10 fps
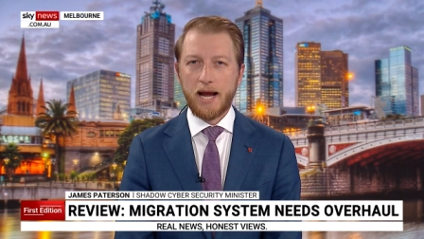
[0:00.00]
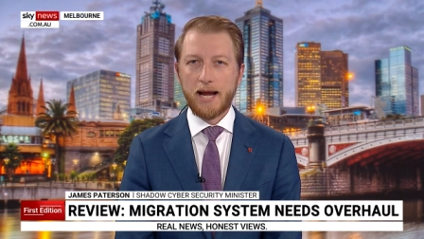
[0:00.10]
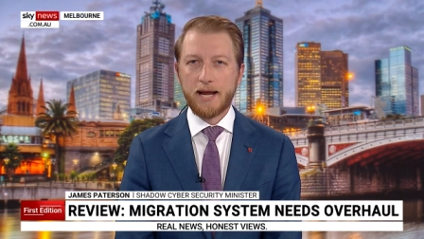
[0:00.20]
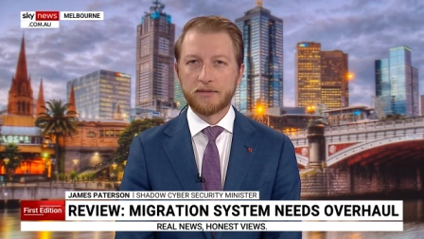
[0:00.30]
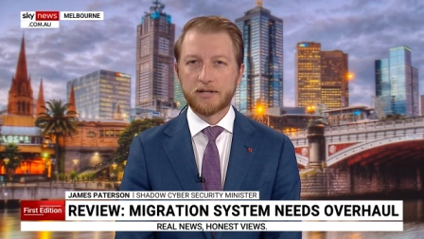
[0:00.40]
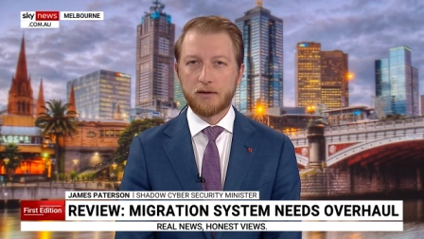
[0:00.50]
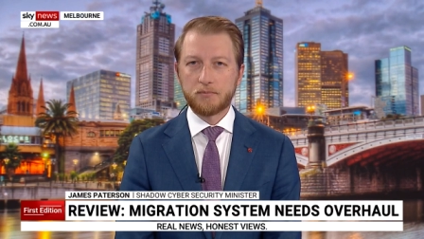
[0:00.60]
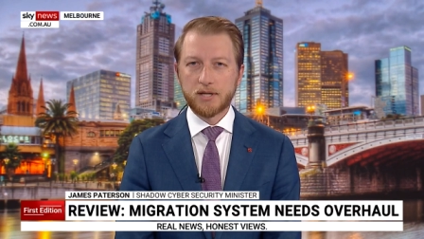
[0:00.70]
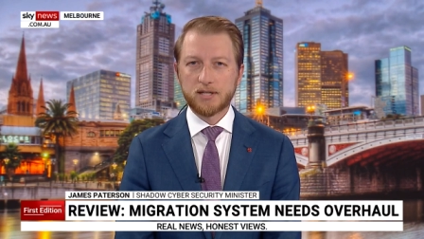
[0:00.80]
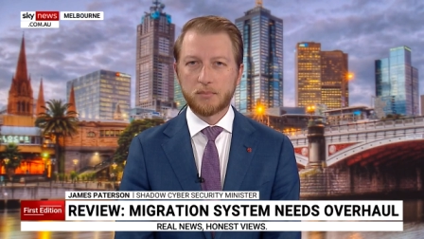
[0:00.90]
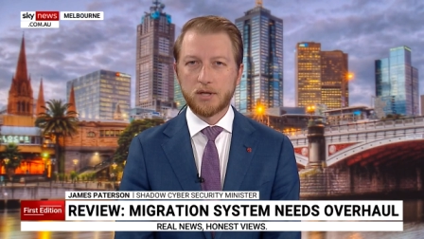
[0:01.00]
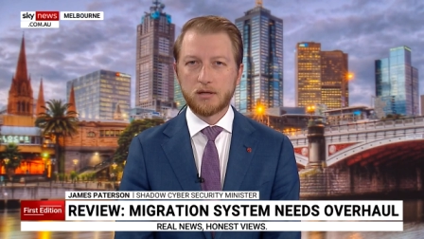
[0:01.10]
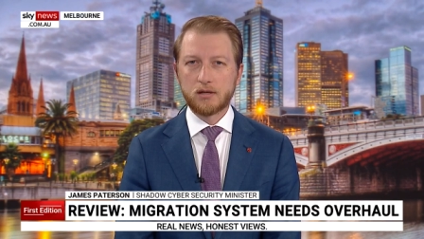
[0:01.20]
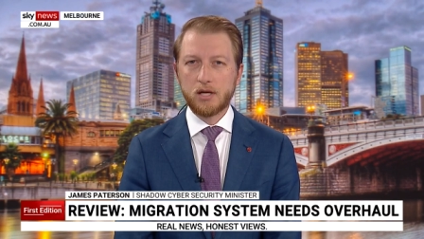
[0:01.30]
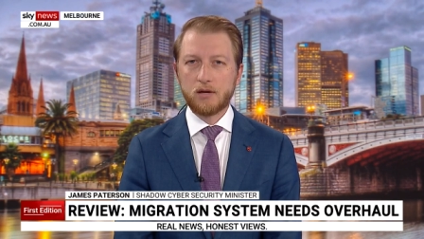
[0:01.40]
and the government has
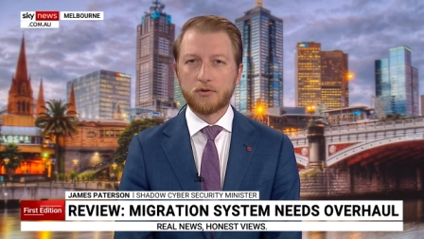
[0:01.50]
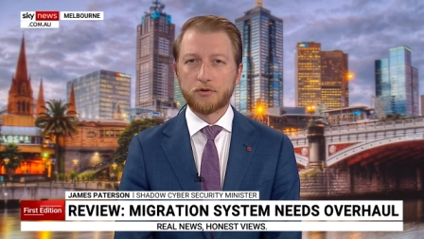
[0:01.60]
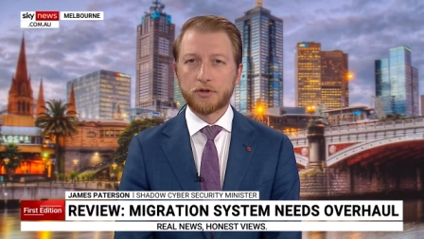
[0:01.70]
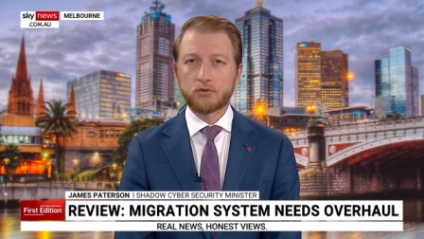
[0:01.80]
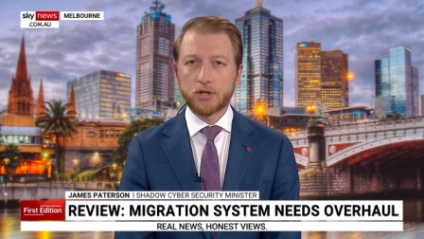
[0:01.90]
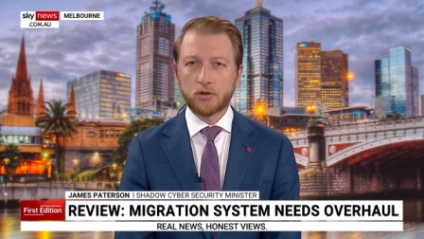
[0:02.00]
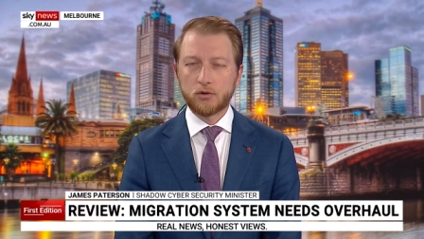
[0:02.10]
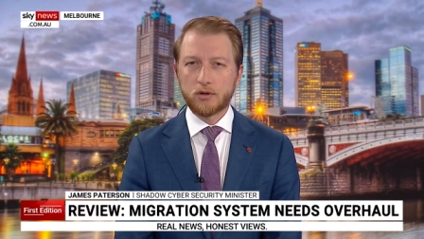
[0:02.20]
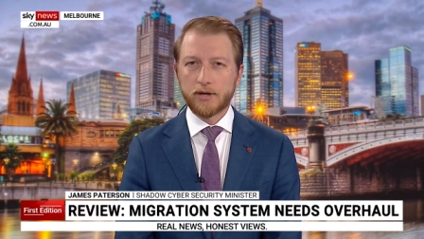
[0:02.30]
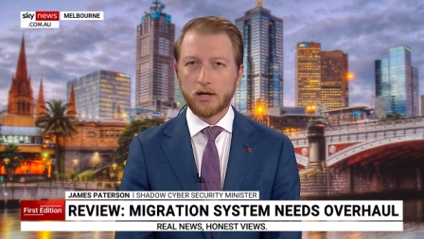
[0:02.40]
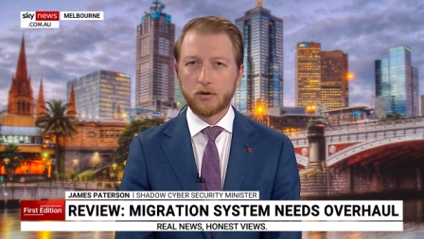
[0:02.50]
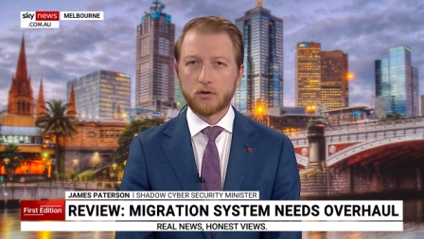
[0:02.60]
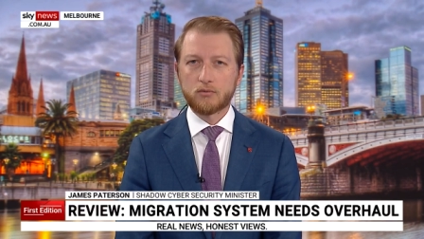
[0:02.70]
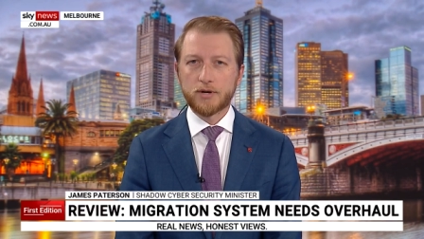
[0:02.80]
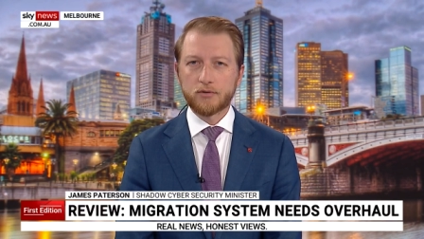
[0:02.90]
been very critical. They've had a lot
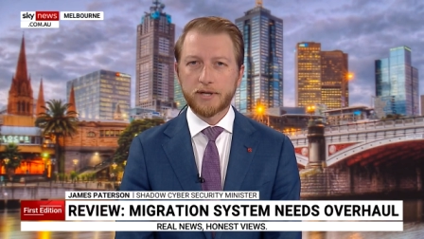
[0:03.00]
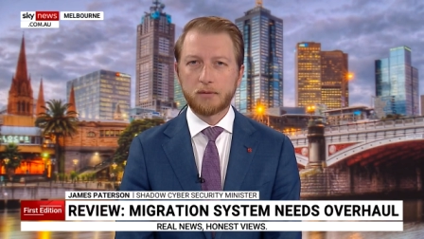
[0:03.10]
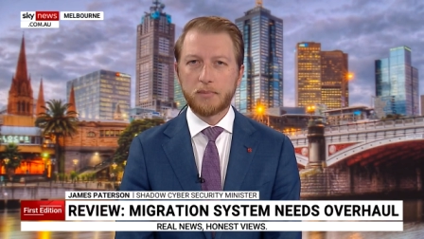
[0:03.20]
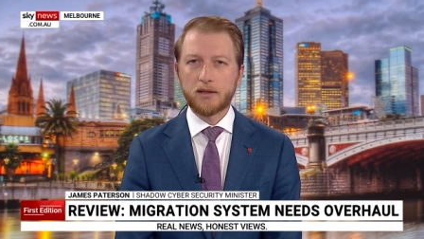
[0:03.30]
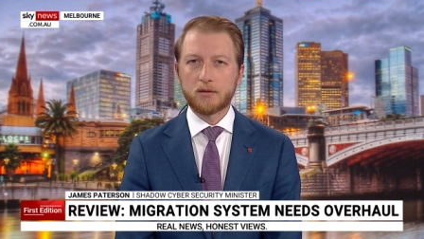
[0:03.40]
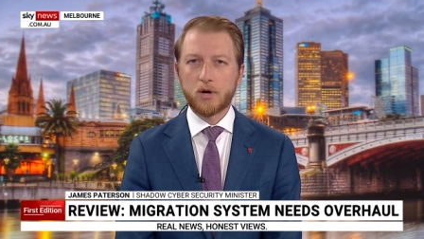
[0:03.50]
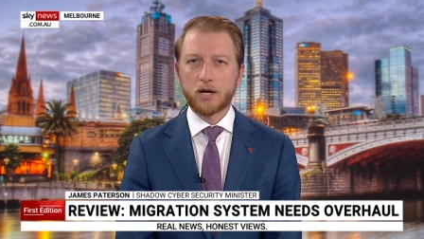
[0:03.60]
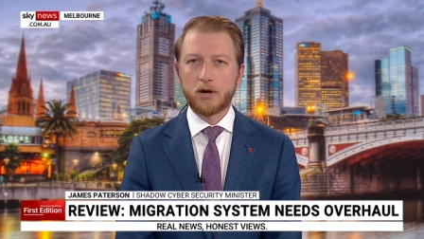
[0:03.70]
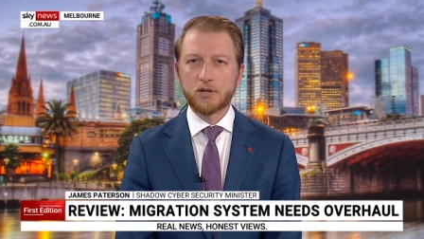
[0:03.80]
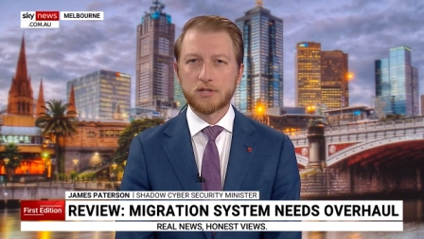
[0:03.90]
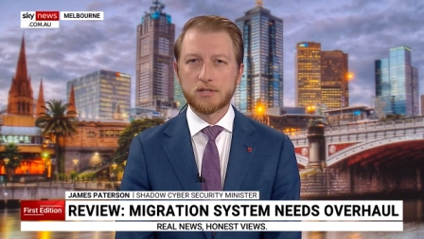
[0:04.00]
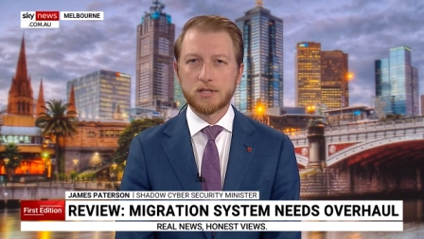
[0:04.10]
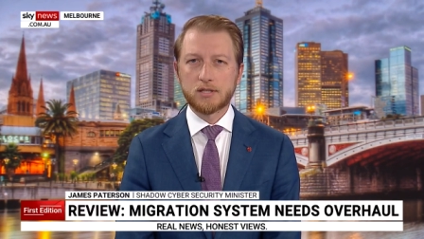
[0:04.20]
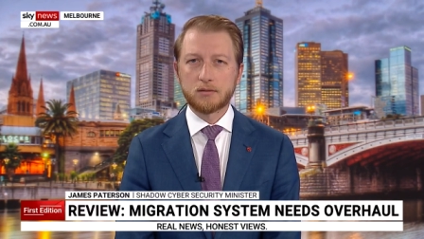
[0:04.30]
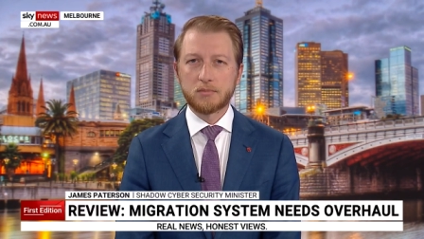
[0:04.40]
of rhetoric about the migration
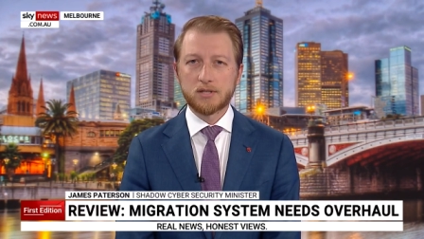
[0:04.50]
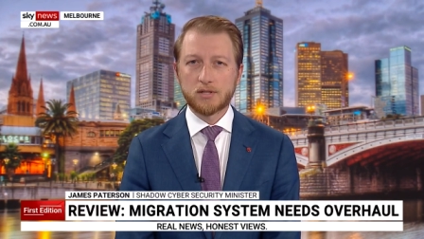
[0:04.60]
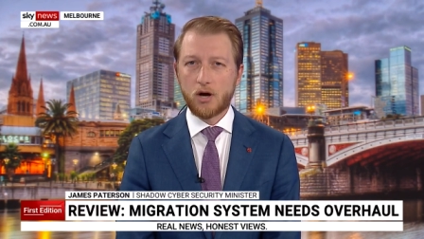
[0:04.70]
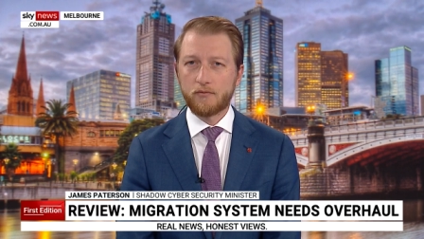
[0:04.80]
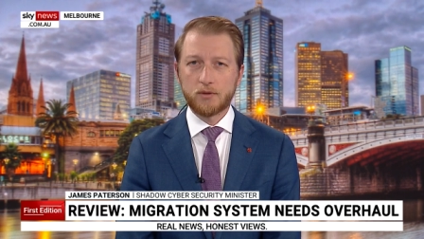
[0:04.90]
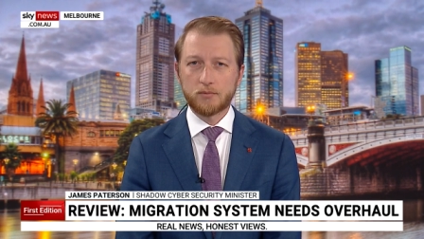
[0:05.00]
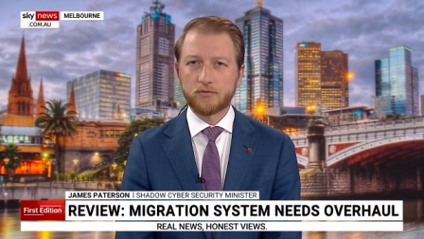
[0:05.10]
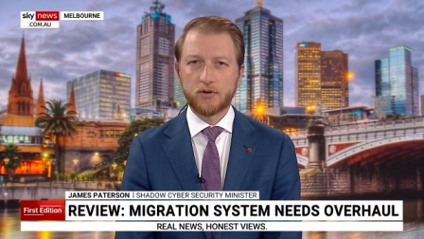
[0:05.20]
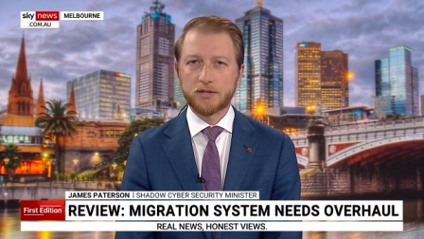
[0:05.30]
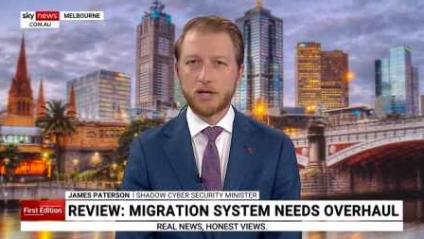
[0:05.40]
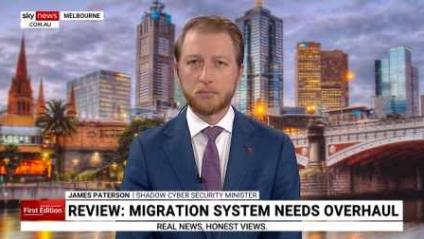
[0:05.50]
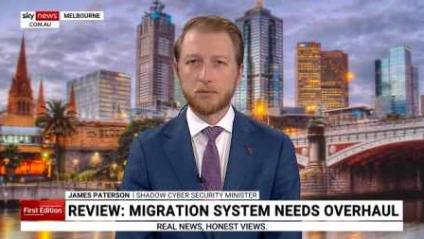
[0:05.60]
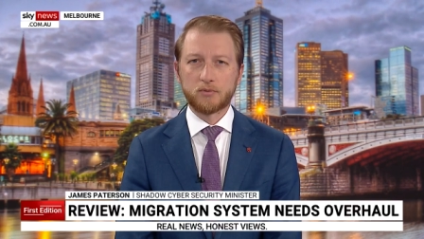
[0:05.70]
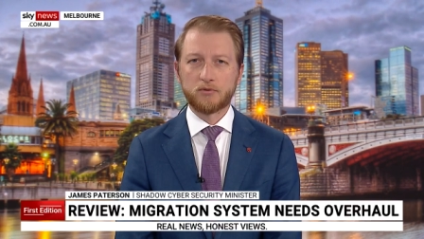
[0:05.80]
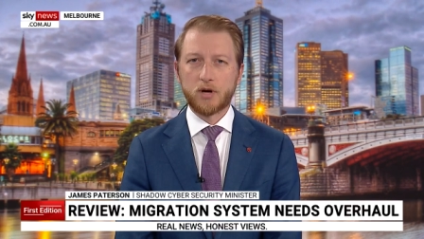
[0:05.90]
system. It's time for them to front up
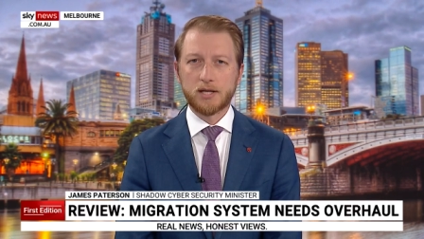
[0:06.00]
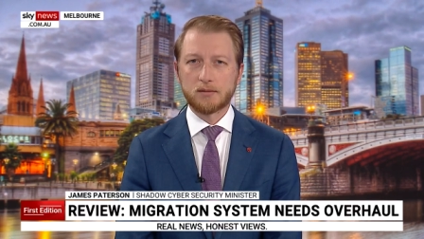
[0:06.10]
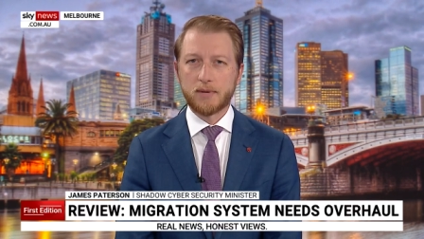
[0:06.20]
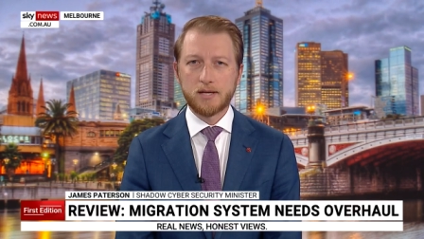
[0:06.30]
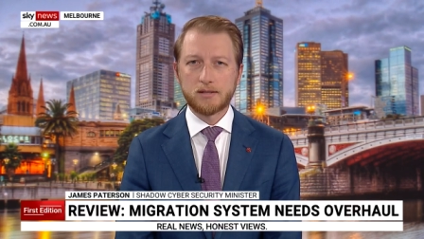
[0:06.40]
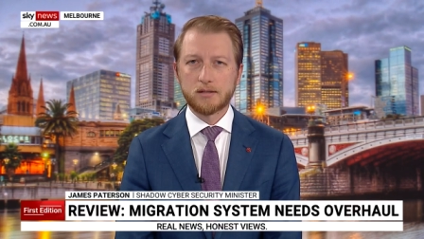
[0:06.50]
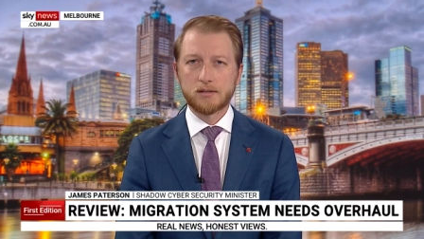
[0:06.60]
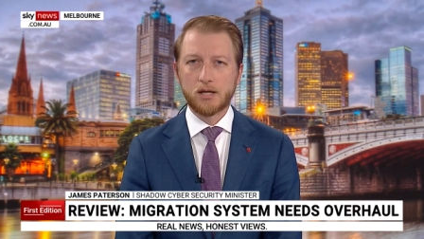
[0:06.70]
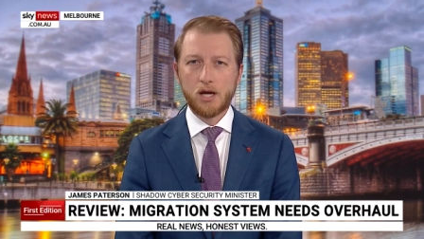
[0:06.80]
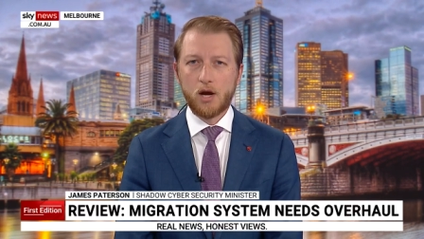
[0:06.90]
and provide some answers.